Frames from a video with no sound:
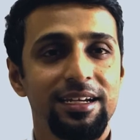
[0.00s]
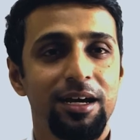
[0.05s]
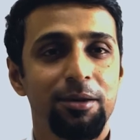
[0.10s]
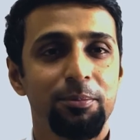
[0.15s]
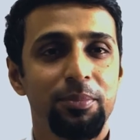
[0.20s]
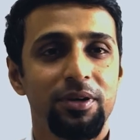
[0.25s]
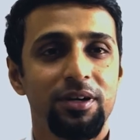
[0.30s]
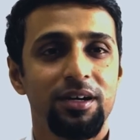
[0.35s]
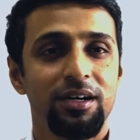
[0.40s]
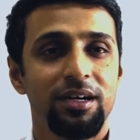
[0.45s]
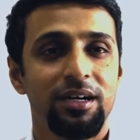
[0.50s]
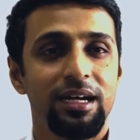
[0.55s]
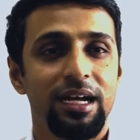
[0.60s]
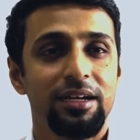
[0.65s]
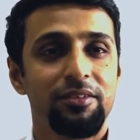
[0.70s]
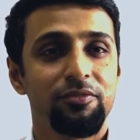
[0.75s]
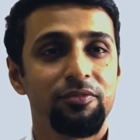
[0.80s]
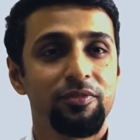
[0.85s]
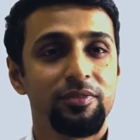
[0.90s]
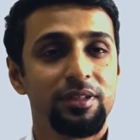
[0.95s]
up
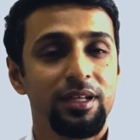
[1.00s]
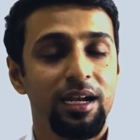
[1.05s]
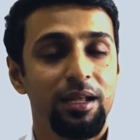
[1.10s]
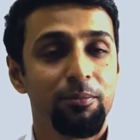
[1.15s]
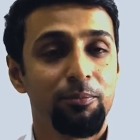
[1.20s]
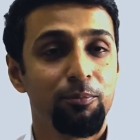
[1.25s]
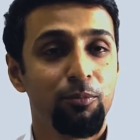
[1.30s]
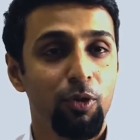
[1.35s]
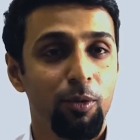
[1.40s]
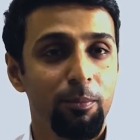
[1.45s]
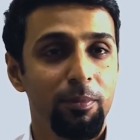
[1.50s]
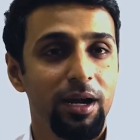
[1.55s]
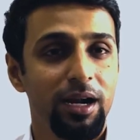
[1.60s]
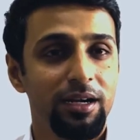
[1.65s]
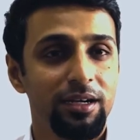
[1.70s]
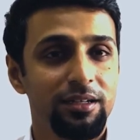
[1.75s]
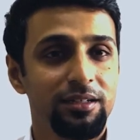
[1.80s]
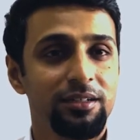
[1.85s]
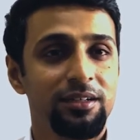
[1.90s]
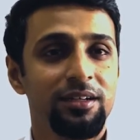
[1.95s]
and that are
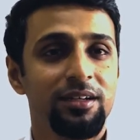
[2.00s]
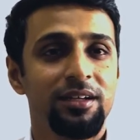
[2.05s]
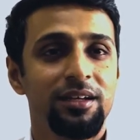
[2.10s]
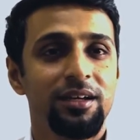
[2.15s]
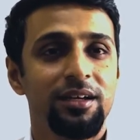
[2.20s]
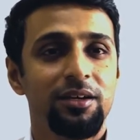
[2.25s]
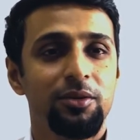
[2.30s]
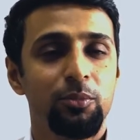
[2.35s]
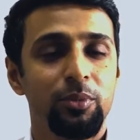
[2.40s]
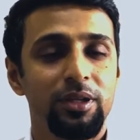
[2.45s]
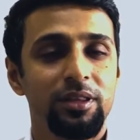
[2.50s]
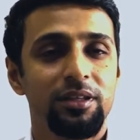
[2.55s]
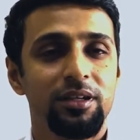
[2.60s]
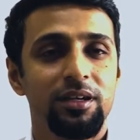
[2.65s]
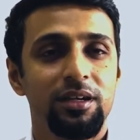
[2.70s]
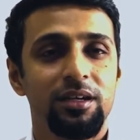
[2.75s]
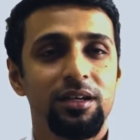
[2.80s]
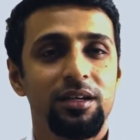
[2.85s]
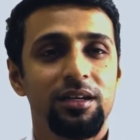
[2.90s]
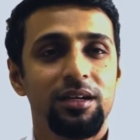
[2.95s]
bombarded with.
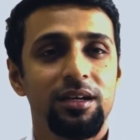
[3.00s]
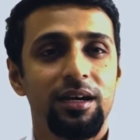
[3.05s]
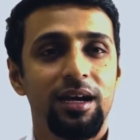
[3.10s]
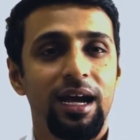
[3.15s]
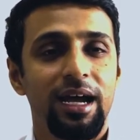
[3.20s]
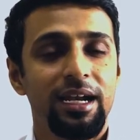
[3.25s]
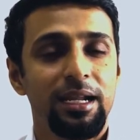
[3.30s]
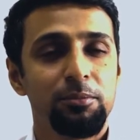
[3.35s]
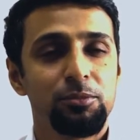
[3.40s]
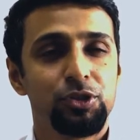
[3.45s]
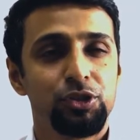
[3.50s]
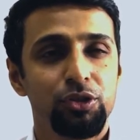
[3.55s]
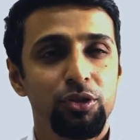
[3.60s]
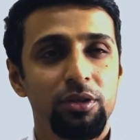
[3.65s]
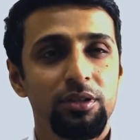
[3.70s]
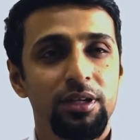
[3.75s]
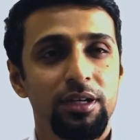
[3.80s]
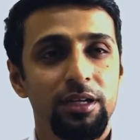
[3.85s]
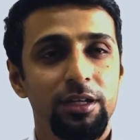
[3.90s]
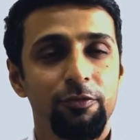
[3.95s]
And I'm sure
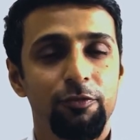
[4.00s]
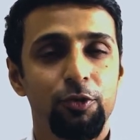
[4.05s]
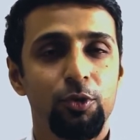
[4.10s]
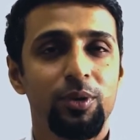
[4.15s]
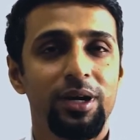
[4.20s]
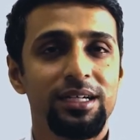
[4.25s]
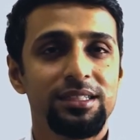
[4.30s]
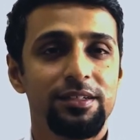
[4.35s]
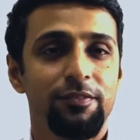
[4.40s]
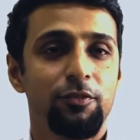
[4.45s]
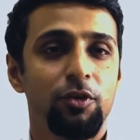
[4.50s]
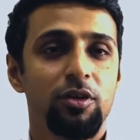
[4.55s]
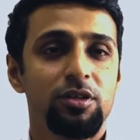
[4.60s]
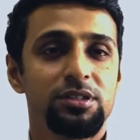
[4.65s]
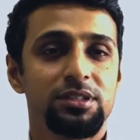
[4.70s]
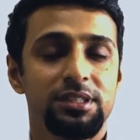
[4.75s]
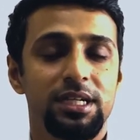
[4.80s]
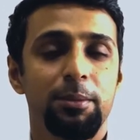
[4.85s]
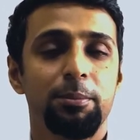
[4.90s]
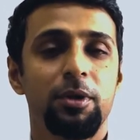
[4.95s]
that if you guys have not
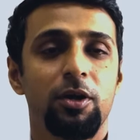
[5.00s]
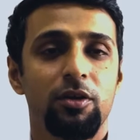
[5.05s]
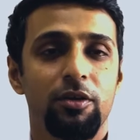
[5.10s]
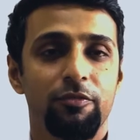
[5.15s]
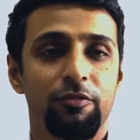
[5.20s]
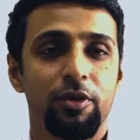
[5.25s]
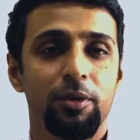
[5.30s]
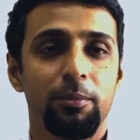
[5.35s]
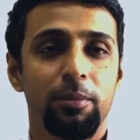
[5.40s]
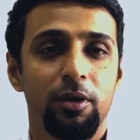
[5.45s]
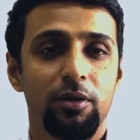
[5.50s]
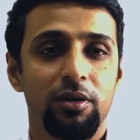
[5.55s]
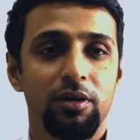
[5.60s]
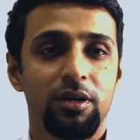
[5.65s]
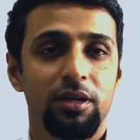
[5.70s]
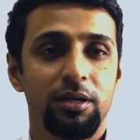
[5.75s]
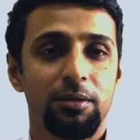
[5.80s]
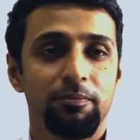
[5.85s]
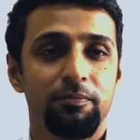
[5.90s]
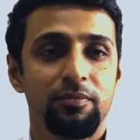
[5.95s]
stepped out of
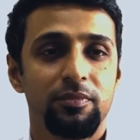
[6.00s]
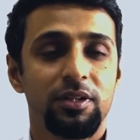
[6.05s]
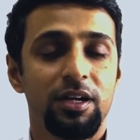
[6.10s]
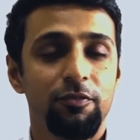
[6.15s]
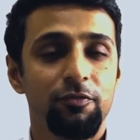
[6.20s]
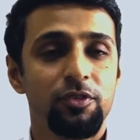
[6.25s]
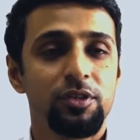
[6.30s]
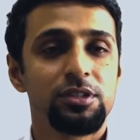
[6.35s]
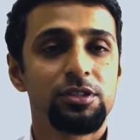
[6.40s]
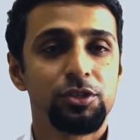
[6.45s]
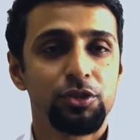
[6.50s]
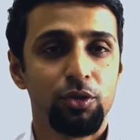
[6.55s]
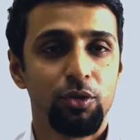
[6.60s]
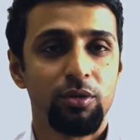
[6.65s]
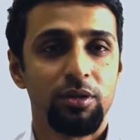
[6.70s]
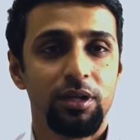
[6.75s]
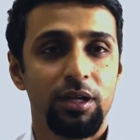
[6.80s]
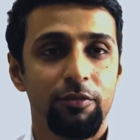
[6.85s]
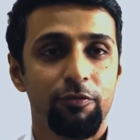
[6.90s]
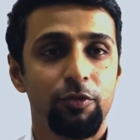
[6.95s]
your comfort
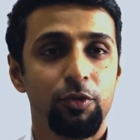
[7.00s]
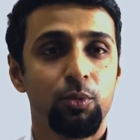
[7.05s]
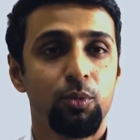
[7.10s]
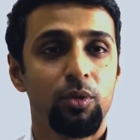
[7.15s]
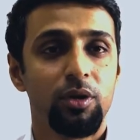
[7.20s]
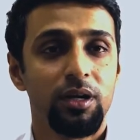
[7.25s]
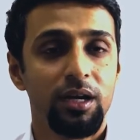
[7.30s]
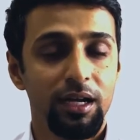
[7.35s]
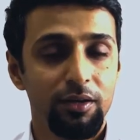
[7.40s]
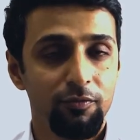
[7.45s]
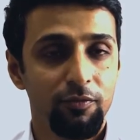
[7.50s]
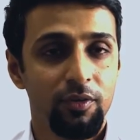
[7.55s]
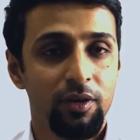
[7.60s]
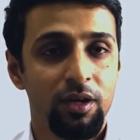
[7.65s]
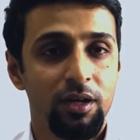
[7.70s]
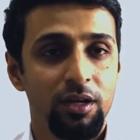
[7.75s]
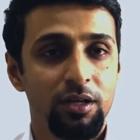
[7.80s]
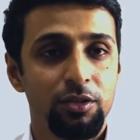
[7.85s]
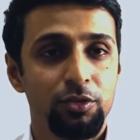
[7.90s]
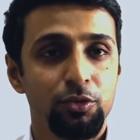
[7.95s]
zone, if you would love
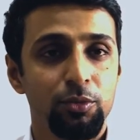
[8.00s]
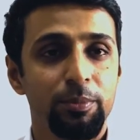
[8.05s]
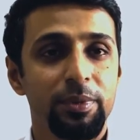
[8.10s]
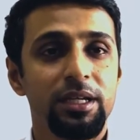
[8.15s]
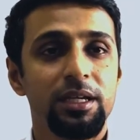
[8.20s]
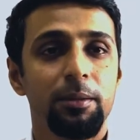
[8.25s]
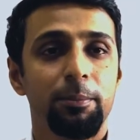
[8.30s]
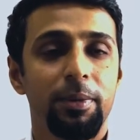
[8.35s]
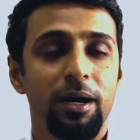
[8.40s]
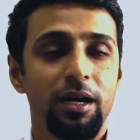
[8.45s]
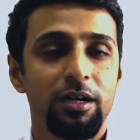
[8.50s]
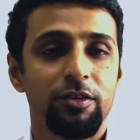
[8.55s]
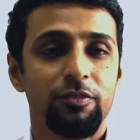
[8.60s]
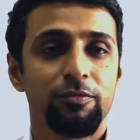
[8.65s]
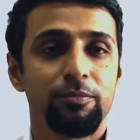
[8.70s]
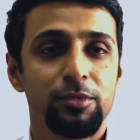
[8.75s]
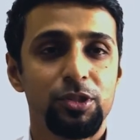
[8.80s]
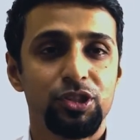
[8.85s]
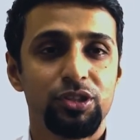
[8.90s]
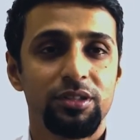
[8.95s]
to be a part of
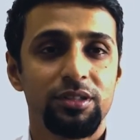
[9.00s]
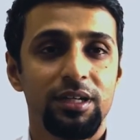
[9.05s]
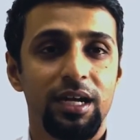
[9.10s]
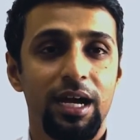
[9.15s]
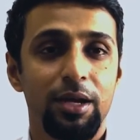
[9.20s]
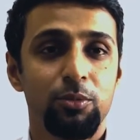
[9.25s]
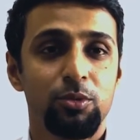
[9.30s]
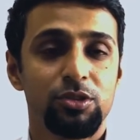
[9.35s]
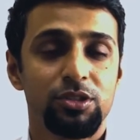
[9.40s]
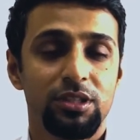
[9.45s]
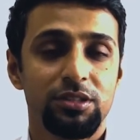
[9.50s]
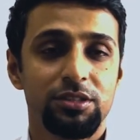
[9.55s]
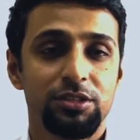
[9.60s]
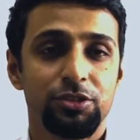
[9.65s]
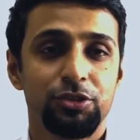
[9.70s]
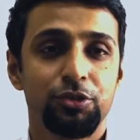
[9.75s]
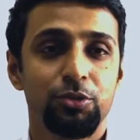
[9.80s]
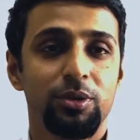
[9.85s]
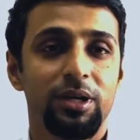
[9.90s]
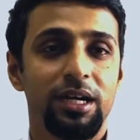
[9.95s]
mission, I would
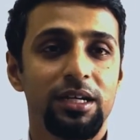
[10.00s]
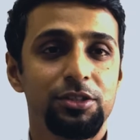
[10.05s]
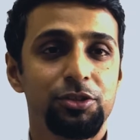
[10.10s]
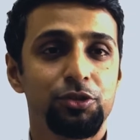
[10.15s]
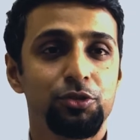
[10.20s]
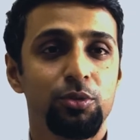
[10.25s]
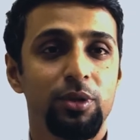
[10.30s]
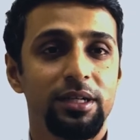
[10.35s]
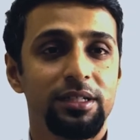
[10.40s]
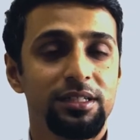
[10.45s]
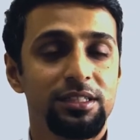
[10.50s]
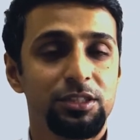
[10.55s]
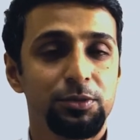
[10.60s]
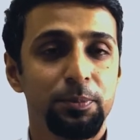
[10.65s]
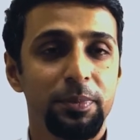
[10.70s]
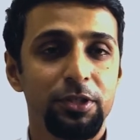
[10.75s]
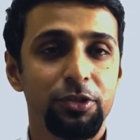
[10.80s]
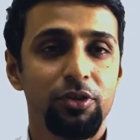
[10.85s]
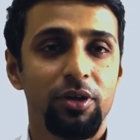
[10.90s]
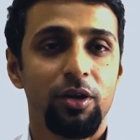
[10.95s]
suggest you guys to at least
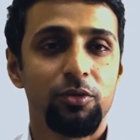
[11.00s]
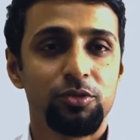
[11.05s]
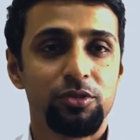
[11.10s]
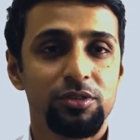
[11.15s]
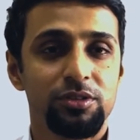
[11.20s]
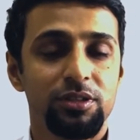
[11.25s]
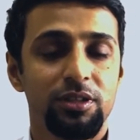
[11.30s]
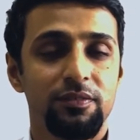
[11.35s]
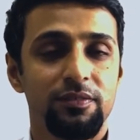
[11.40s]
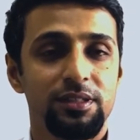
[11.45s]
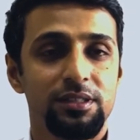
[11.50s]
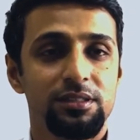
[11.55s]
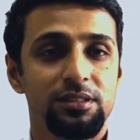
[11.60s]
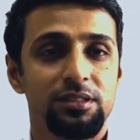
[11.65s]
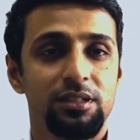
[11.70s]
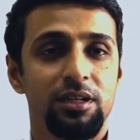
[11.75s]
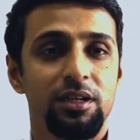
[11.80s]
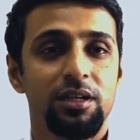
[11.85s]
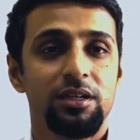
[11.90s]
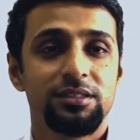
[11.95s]
speak to your household servants,
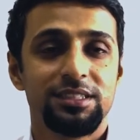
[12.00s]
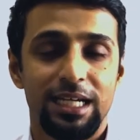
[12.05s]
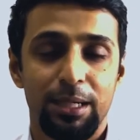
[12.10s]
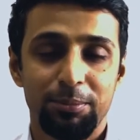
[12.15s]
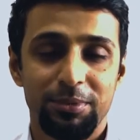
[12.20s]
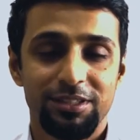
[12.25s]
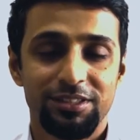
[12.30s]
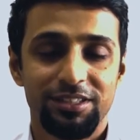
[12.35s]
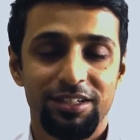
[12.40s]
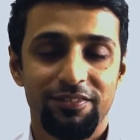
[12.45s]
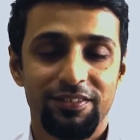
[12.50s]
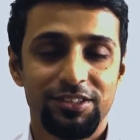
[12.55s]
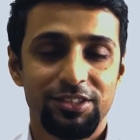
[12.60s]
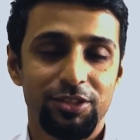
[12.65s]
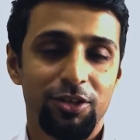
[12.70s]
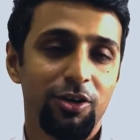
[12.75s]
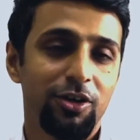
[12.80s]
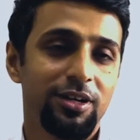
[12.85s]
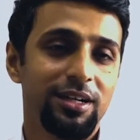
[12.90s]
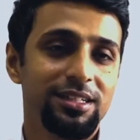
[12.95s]
chapter servants,
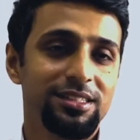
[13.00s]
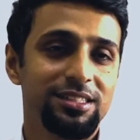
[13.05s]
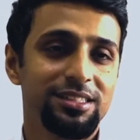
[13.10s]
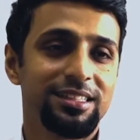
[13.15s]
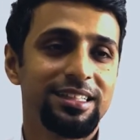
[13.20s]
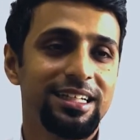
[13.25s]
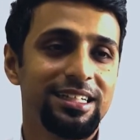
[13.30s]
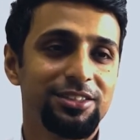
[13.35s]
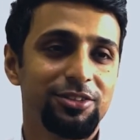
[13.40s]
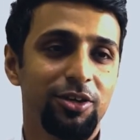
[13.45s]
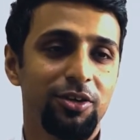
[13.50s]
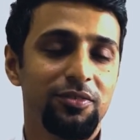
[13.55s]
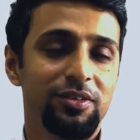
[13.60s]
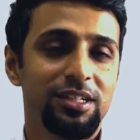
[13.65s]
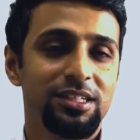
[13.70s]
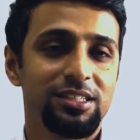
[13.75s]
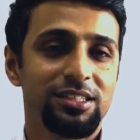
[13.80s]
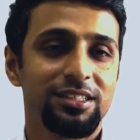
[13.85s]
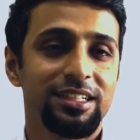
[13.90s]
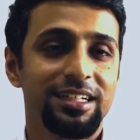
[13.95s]
or else there's
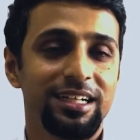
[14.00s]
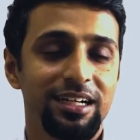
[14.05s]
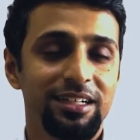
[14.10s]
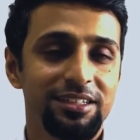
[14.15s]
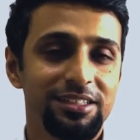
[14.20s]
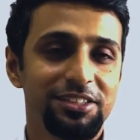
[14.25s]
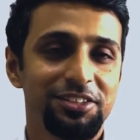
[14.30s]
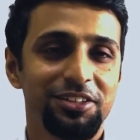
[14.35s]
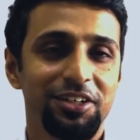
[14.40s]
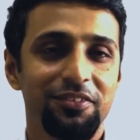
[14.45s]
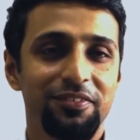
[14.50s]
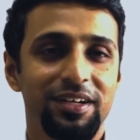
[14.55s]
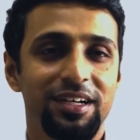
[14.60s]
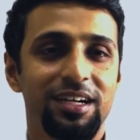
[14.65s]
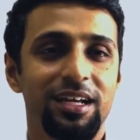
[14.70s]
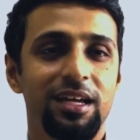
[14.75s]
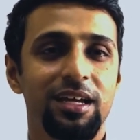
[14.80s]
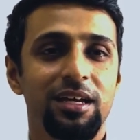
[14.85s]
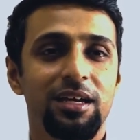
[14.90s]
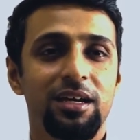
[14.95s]
always the country
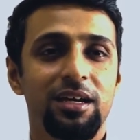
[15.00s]
servant.